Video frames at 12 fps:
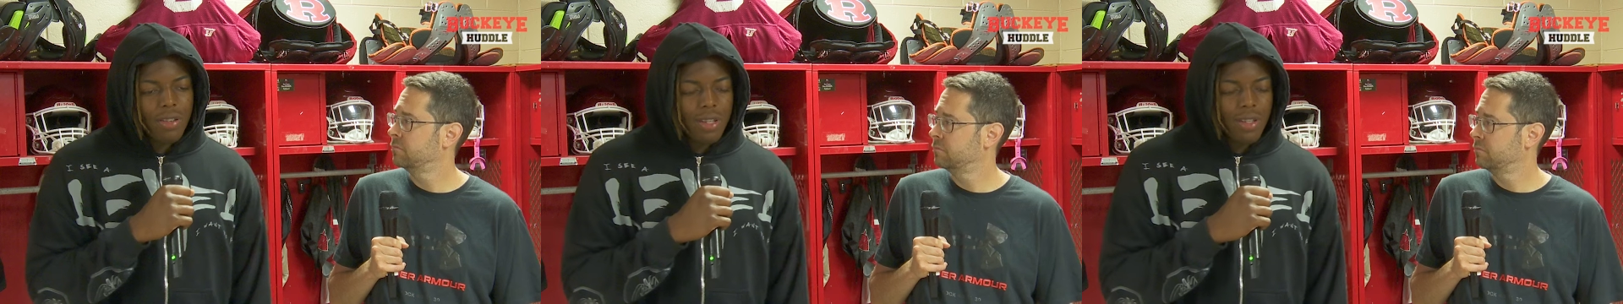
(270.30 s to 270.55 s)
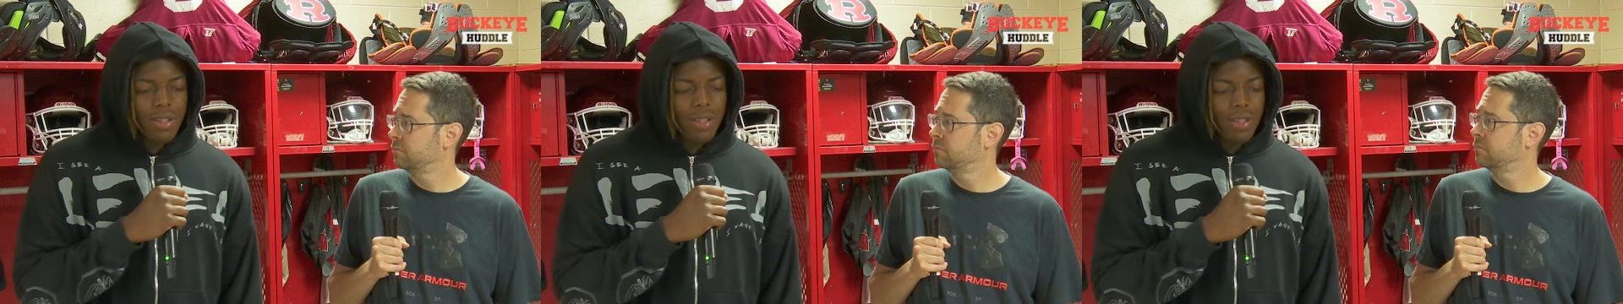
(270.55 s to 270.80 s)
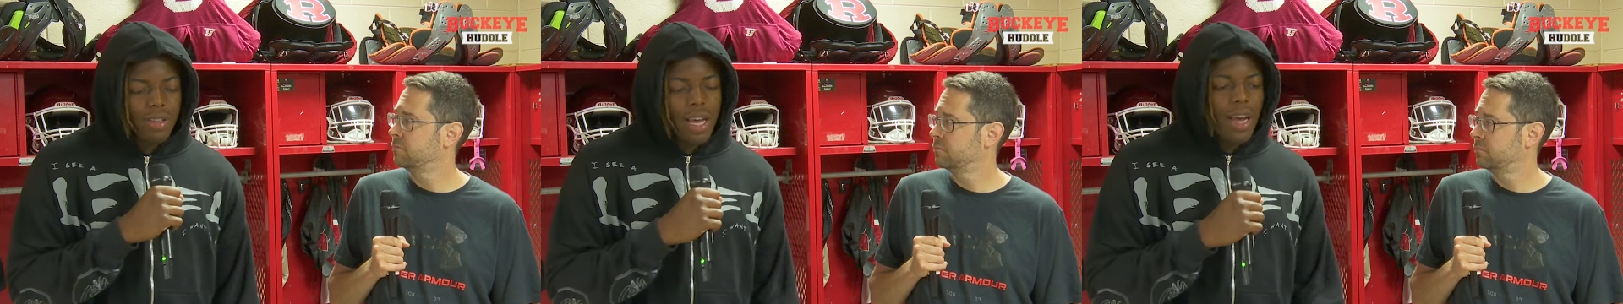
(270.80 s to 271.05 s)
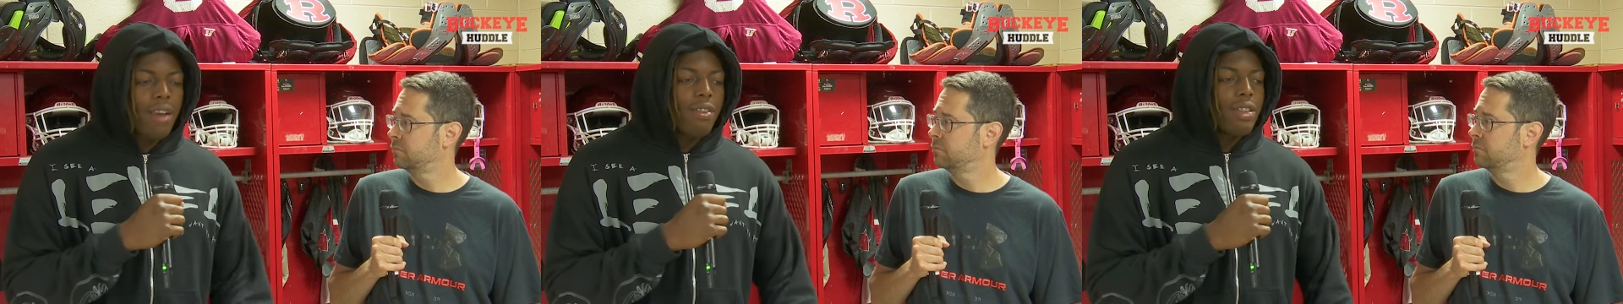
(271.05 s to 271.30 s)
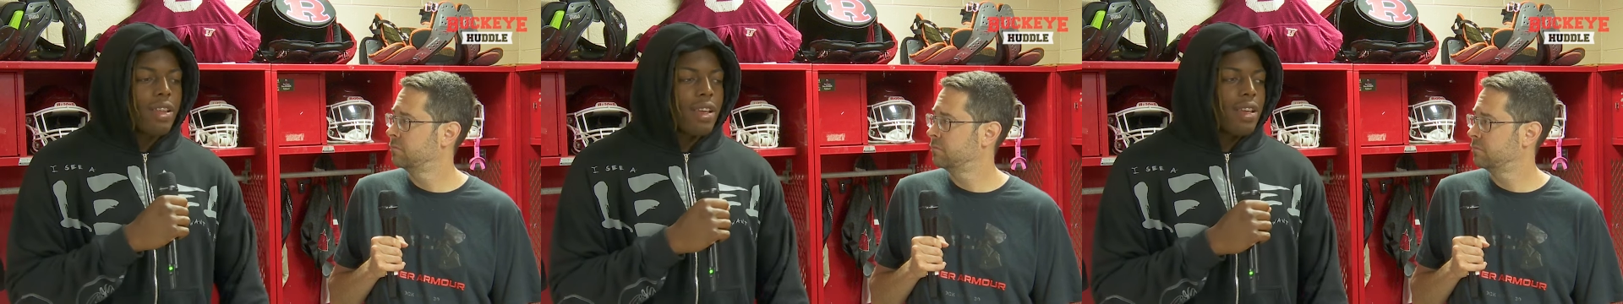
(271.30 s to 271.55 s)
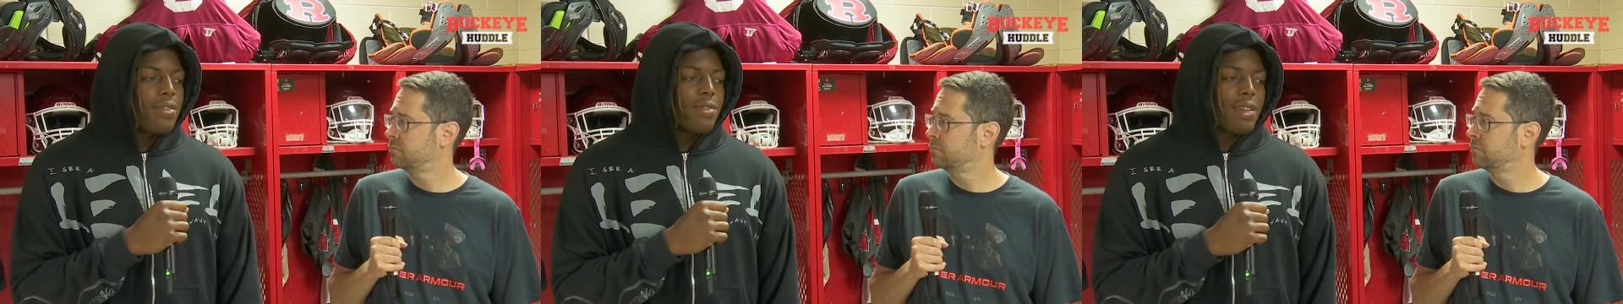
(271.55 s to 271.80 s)
Speaker 1: the season and see how
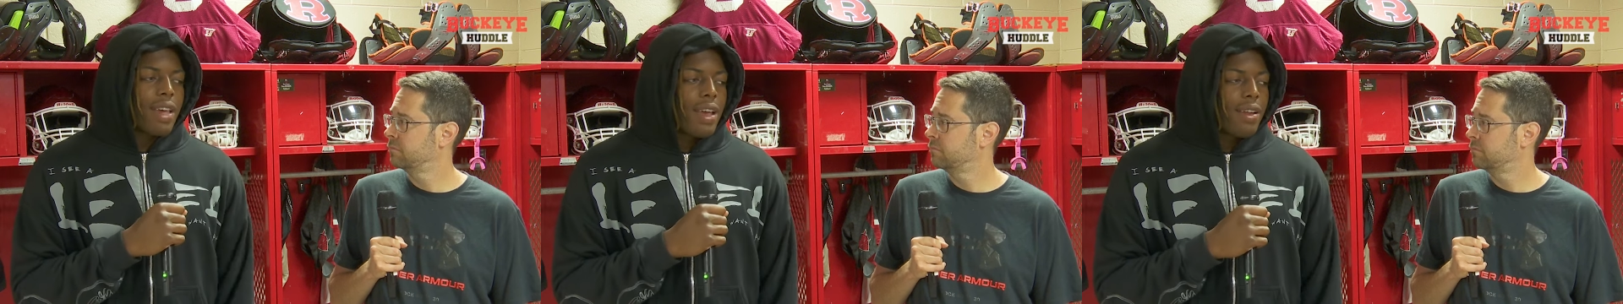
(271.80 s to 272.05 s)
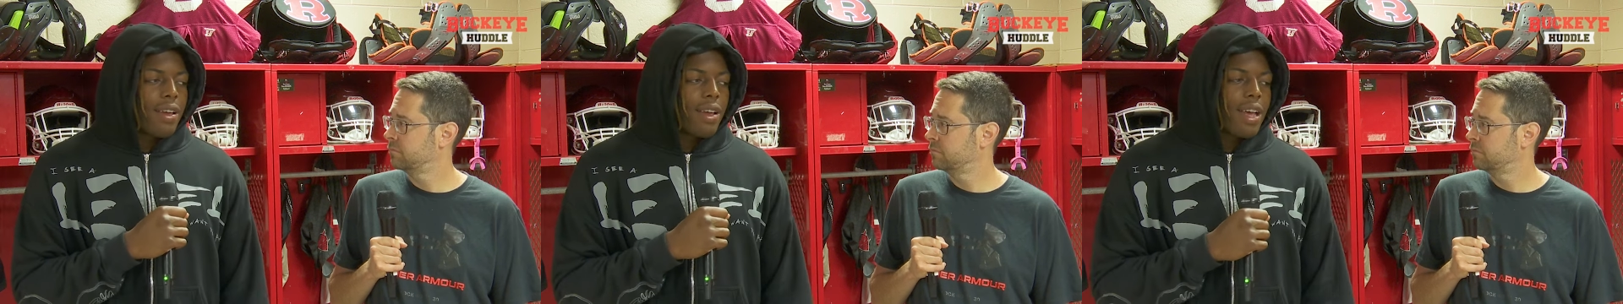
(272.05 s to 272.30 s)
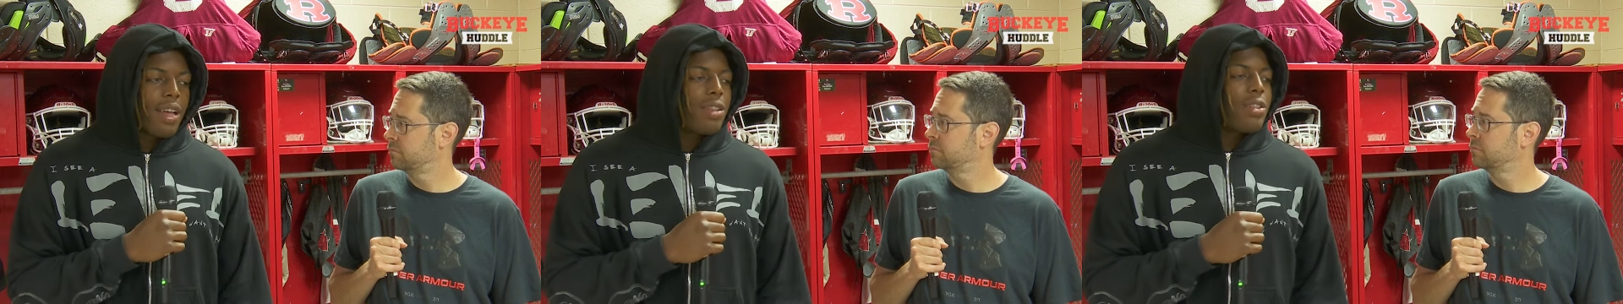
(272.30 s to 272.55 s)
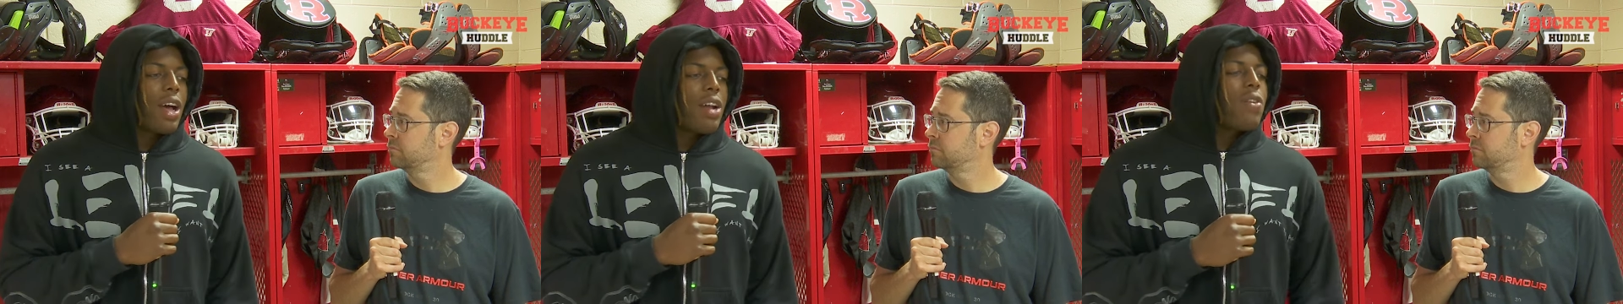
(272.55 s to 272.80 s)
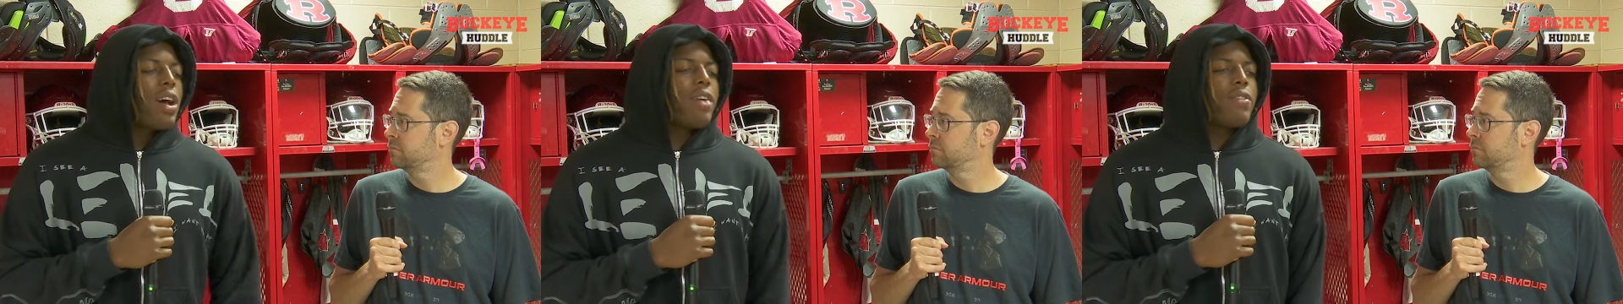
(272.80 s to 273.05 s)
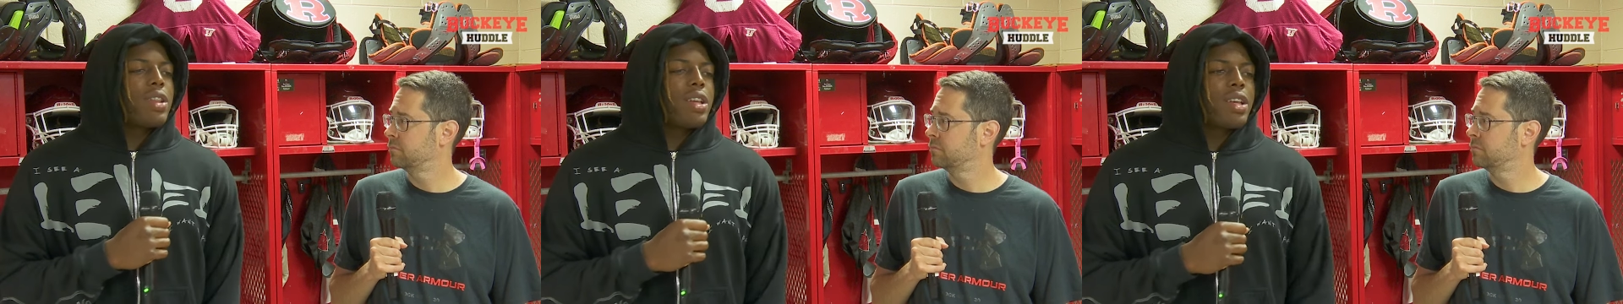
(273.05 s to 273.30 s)
everything is on the game day. Cause I know
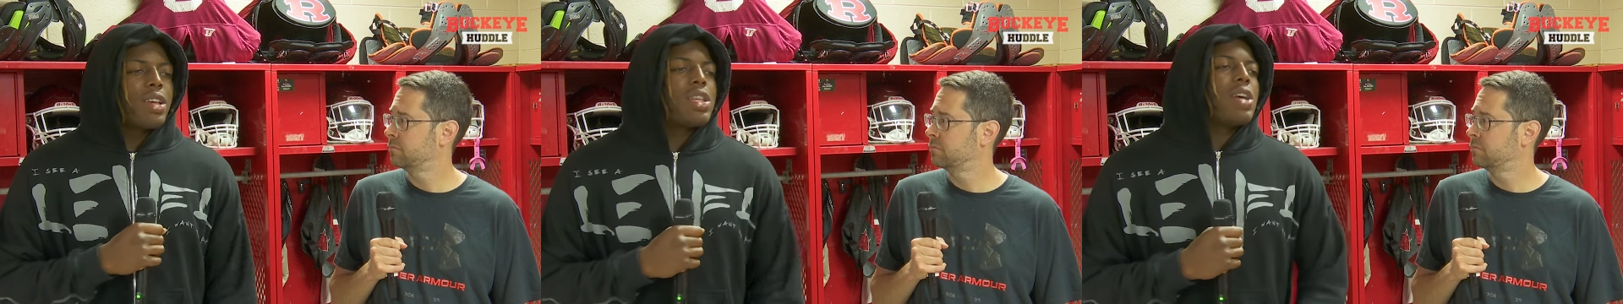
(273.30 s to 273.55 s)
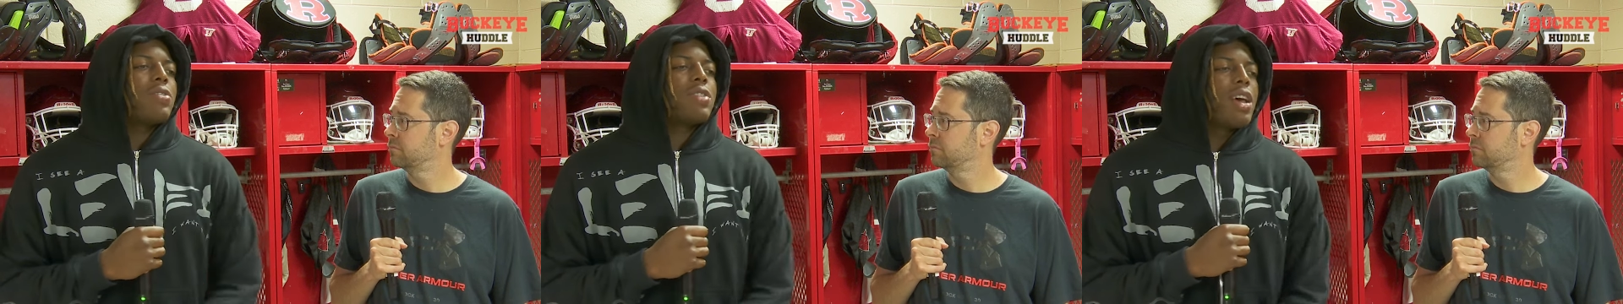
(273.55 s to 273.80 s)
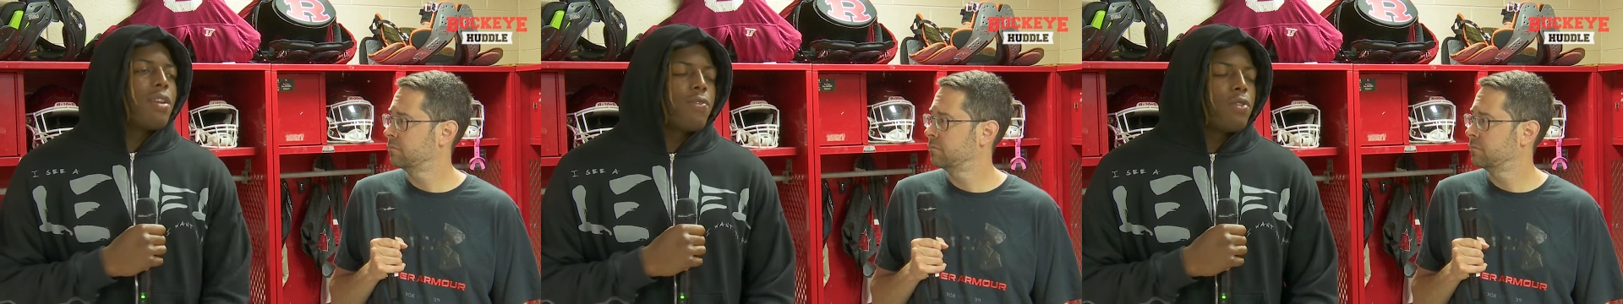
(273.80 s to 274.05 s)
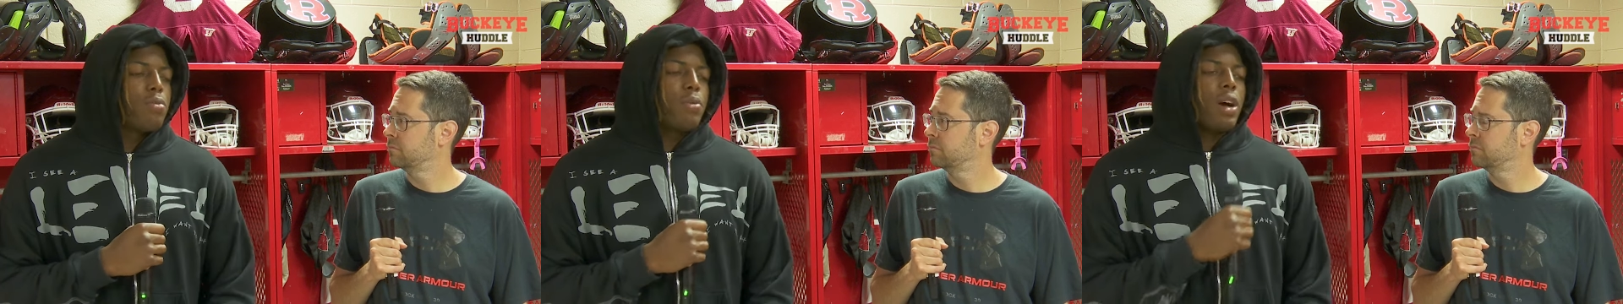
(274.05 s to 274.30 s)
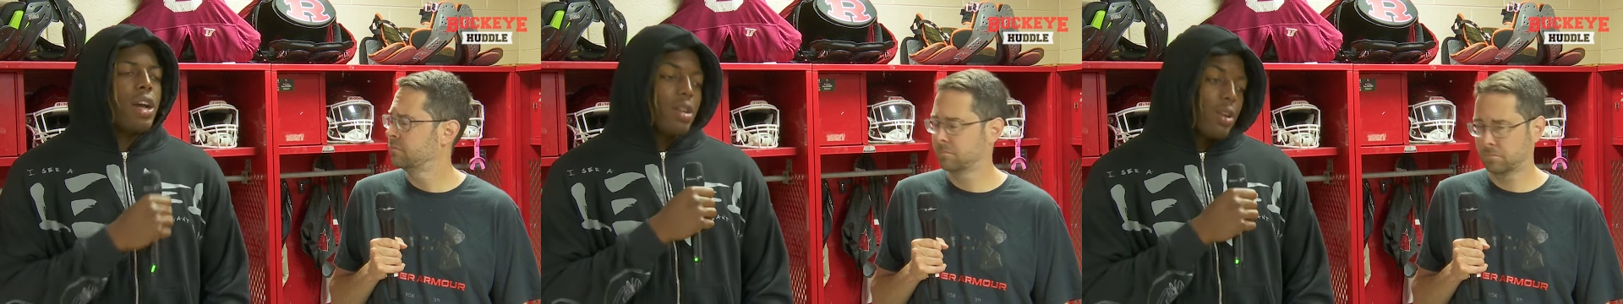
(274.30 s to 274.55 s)
how everything is outside of football. I